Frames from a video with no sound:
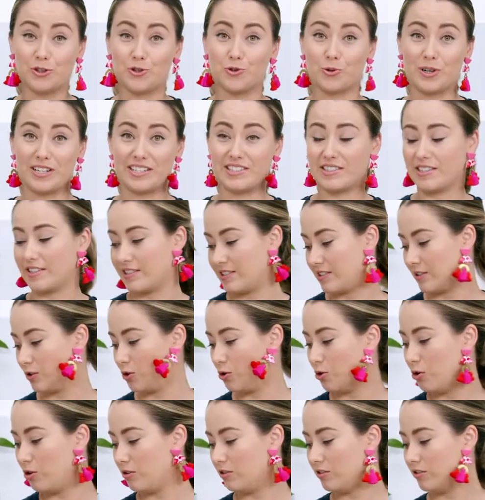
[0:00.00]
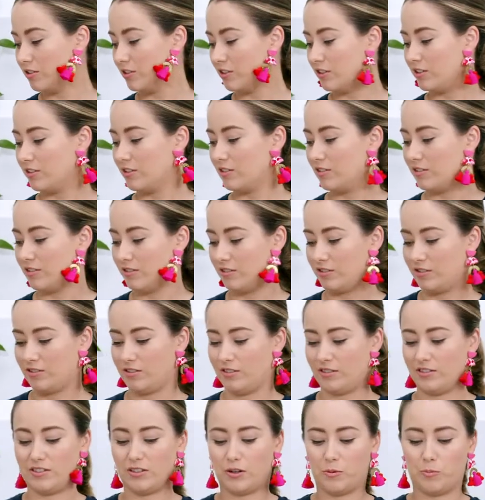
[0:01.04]
to dress the slaw.
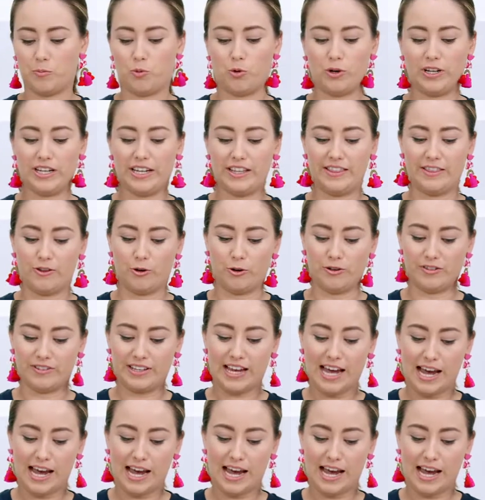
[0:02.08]
So I'm putting in those